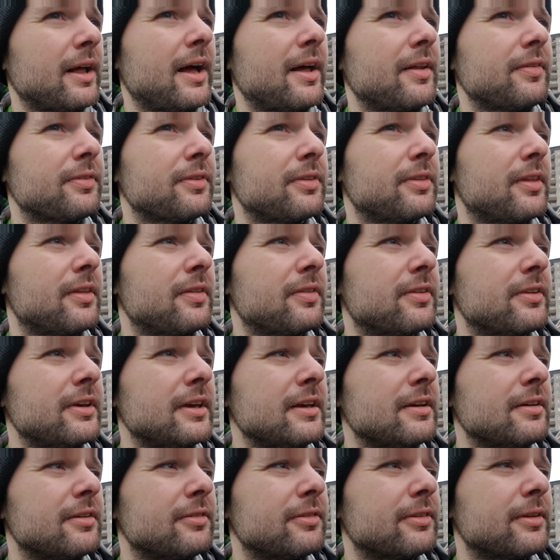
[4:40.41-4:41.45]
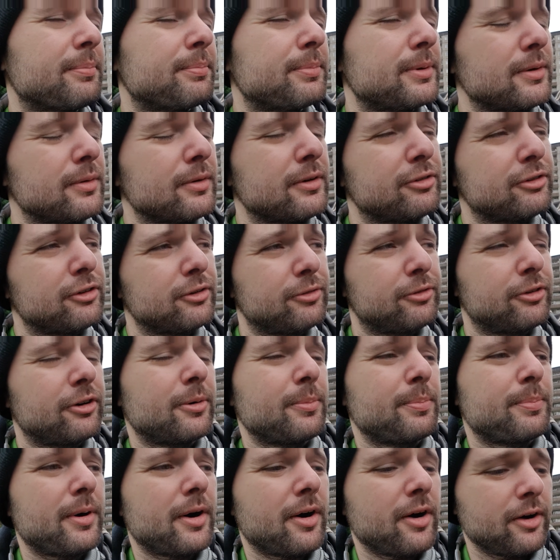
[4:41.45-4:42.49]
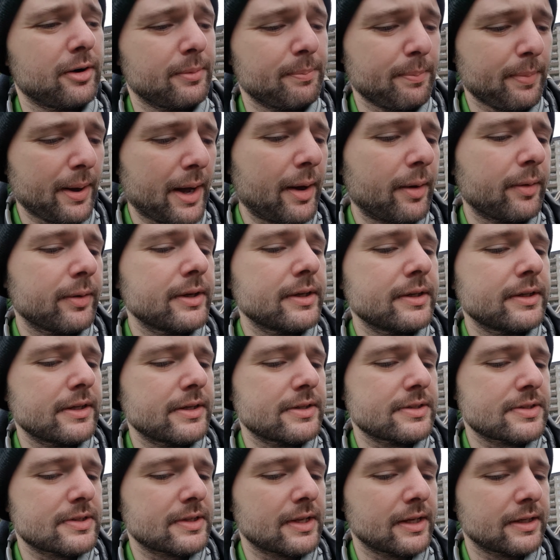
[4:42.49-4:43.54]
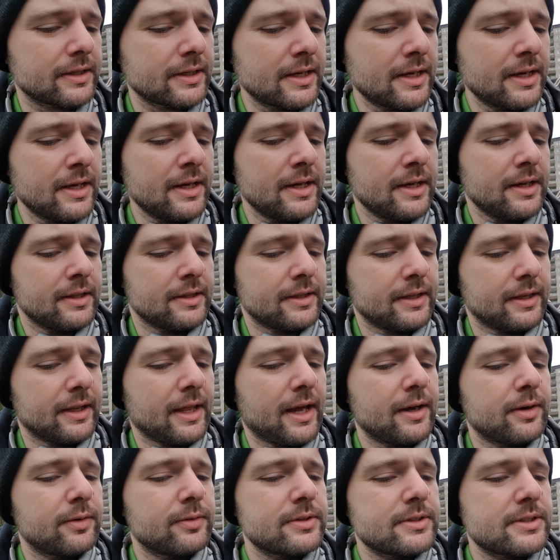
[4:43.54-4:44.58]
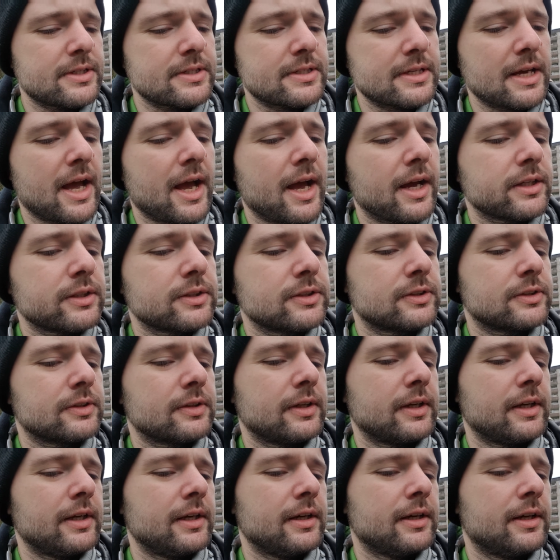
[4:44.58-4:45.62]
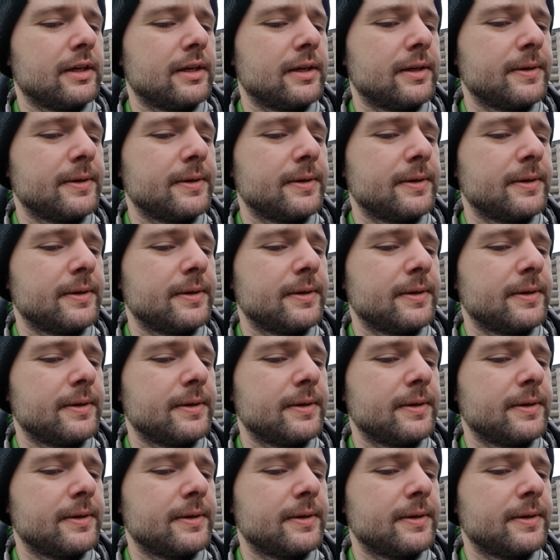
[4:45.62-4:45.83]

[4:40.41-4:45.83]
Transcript: And the the beautiful part about it is that the language is actually